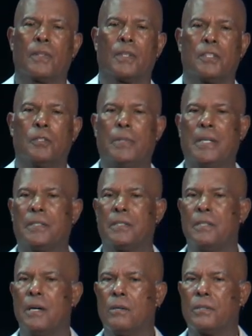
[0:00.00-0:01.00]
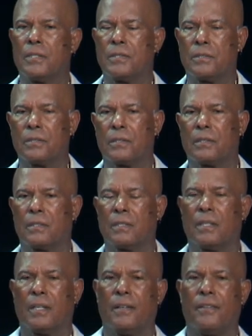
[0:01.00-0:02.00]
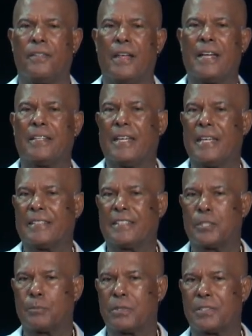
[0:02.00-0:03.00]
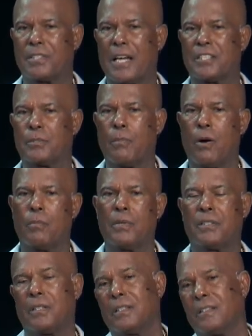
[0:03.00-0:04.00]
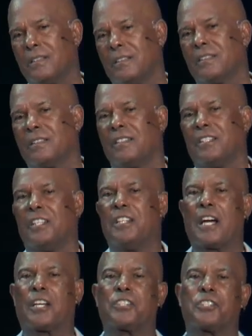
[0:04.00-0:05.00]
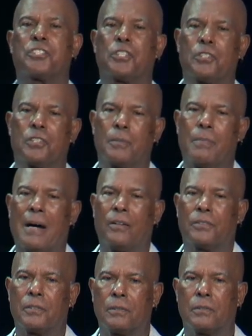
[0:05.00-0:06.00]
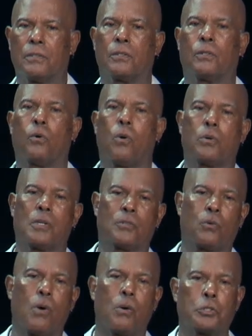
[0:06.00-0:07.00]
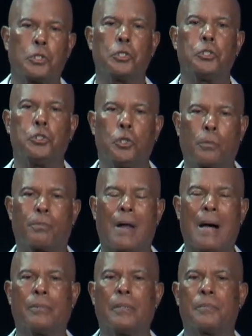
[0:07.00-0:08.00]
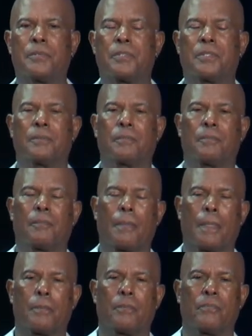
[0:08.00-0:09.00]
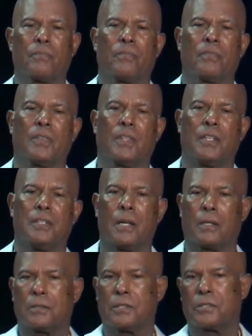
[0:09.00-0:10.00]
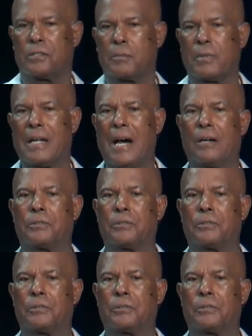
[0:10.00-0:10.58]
you'll begin to notice that at this precise moment, you're not concerned about, quote unquote, your problems. You're not concerned about how